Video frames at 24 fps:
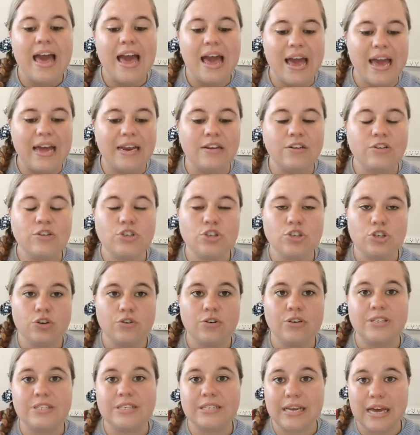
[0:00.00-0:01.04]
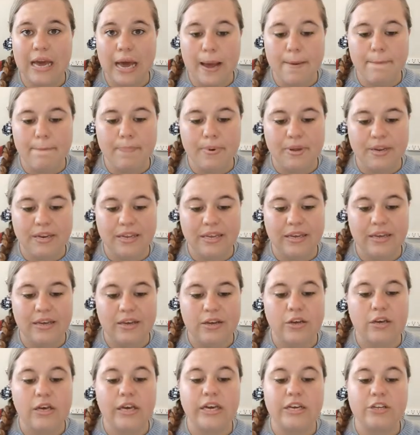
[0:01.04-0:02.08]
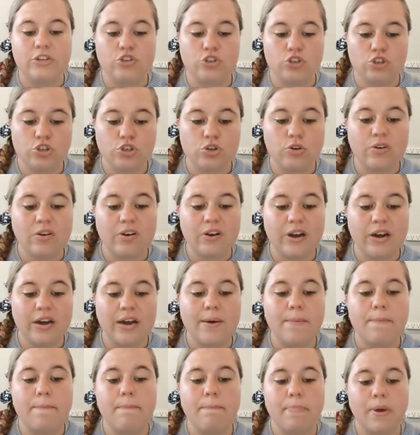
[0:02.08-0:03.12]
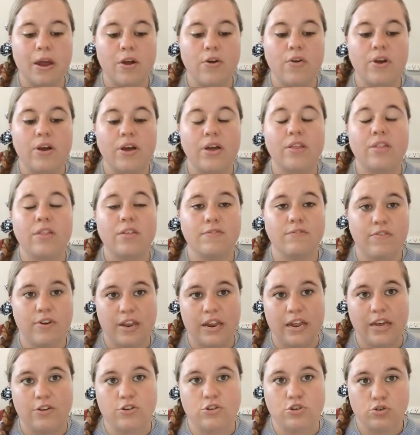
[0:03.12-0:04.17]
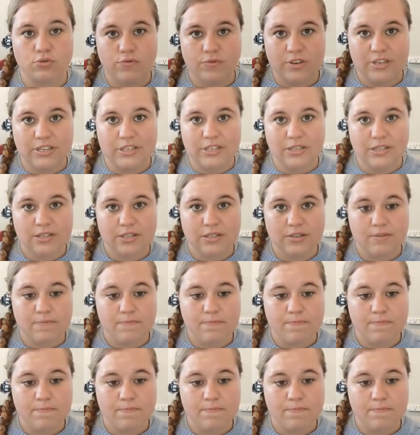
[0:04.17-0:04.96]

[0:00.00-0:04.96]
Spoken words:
an insurance company, insurer bearing the financial risks.